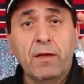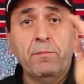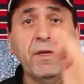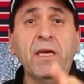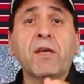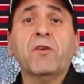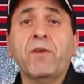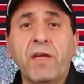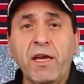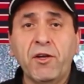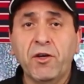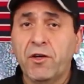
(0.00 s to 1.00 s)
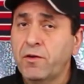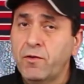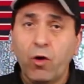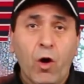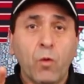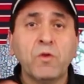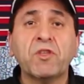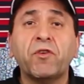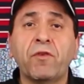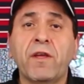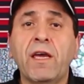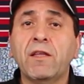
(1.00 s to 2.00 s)
Be a creator. You always
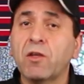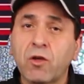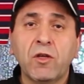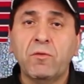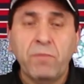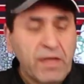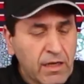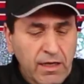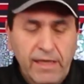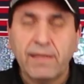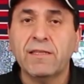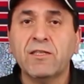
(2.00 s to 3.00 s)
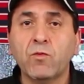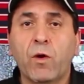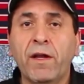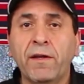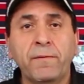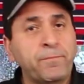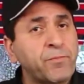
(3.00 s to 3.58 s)
create a good meal like this one.